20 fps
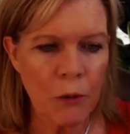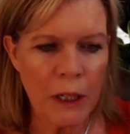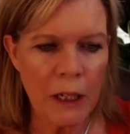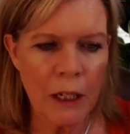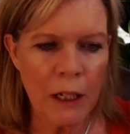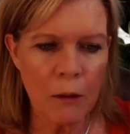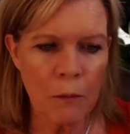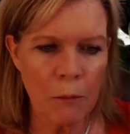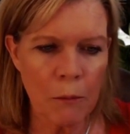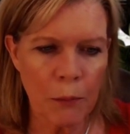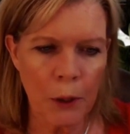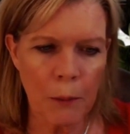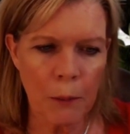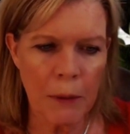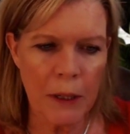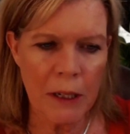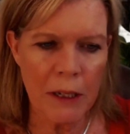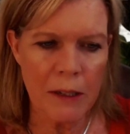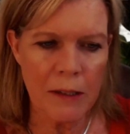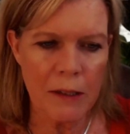and hidden
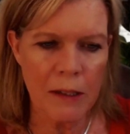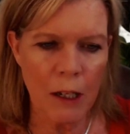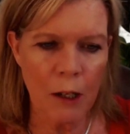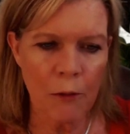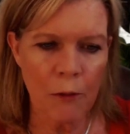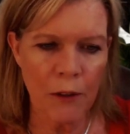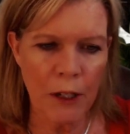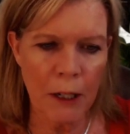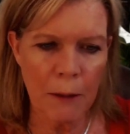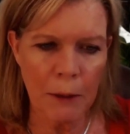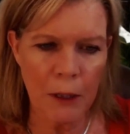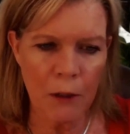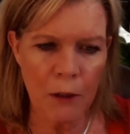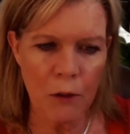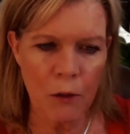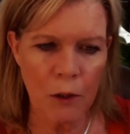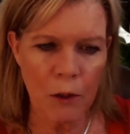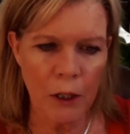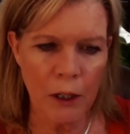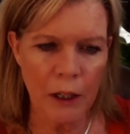purpose of family
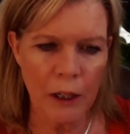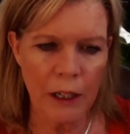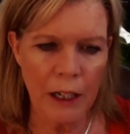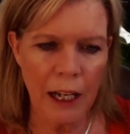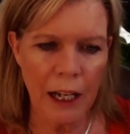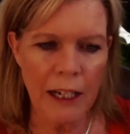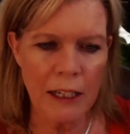court,